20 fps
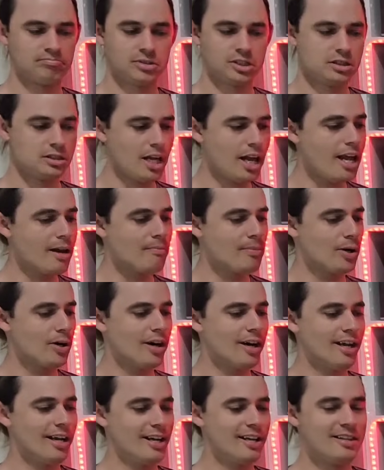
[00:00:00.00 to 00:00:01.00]
stand
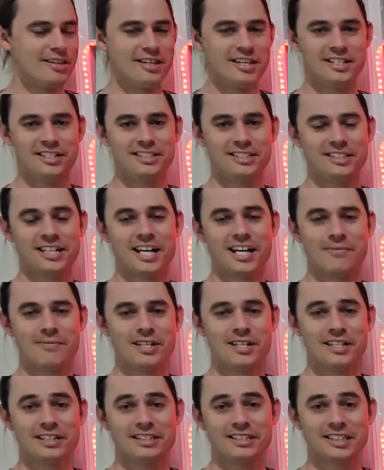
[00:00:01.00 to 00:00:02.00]
by this
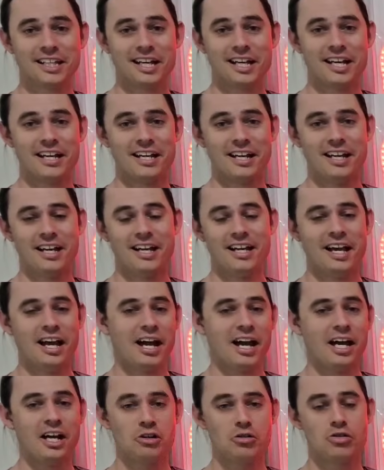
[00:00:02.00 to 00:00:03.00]
statement and say it
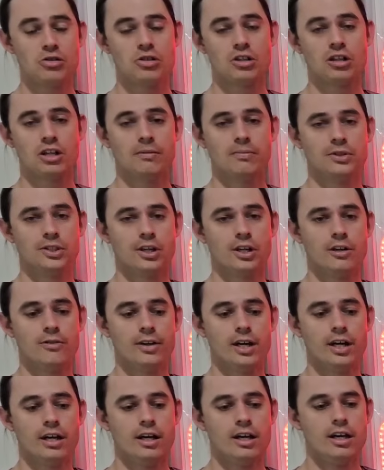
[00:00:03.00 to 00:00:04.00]
100 times
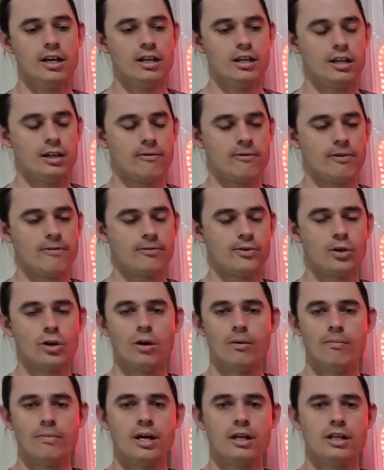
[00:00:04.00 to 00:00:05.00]
over. If you've
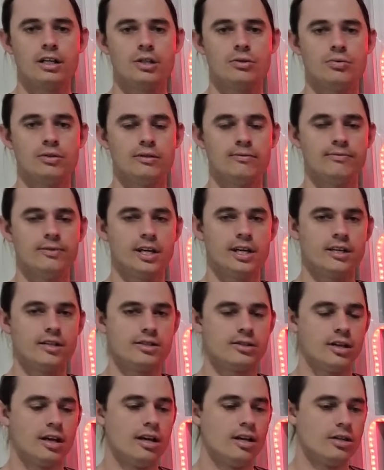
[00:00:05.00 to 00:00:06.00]
got money to
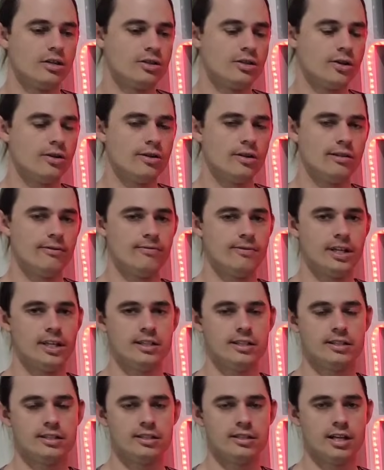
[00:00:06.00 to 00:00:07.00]
invest, don't
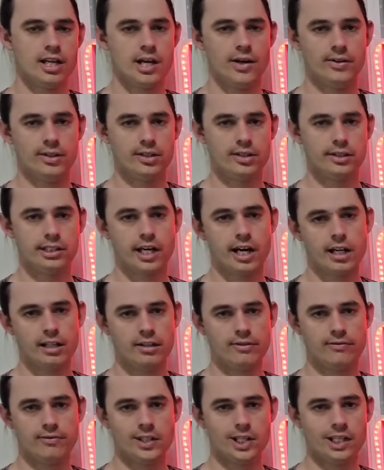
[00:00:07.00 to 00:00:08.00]
invest it now into
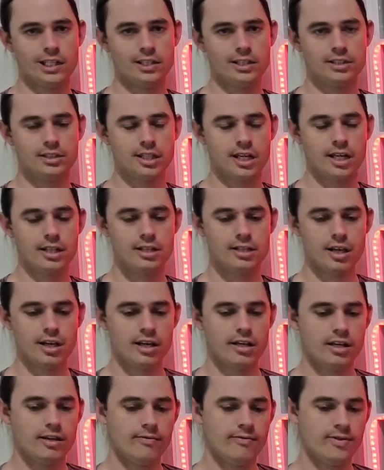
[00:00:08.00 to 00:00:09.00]
Scarlet and Violet sets.
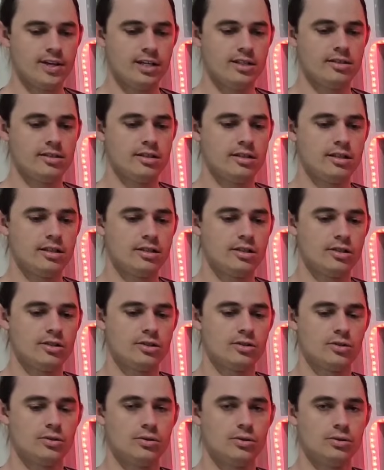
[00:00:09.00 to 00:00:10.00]
Invest it into
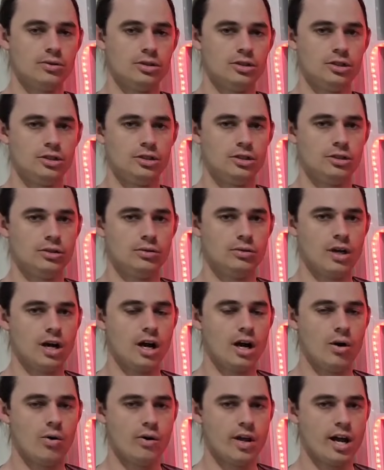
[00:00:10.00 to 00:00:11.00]
Sword and Shield,
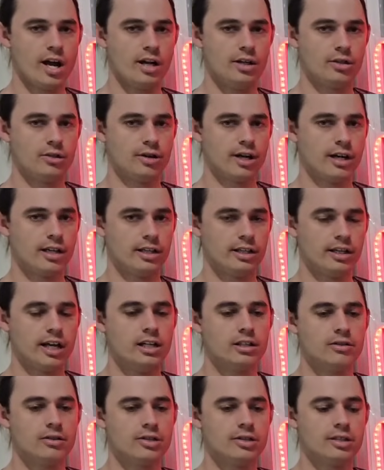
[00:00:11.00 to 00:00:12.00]
Old Art Trainer
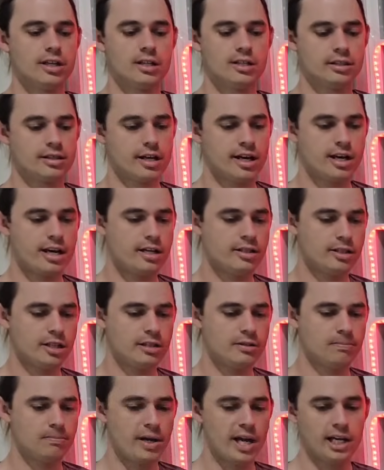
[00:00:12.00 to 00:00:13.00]
Gallery sets. They are
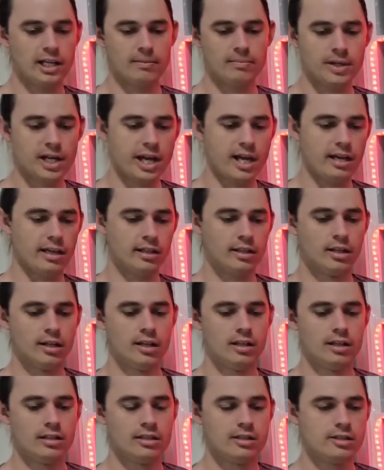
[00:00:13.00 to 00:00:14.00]
just bang, bang,
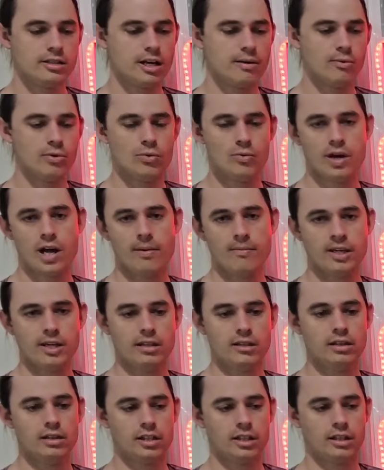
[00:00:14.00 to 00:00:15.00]
double
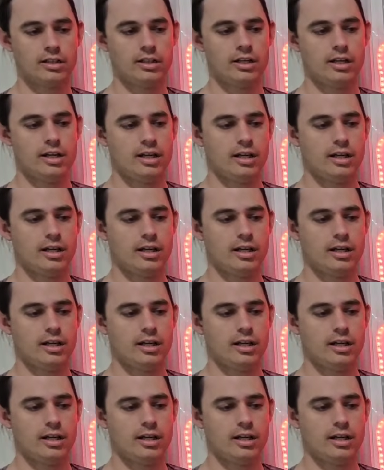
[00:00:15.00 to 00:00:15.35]
whammy. Like,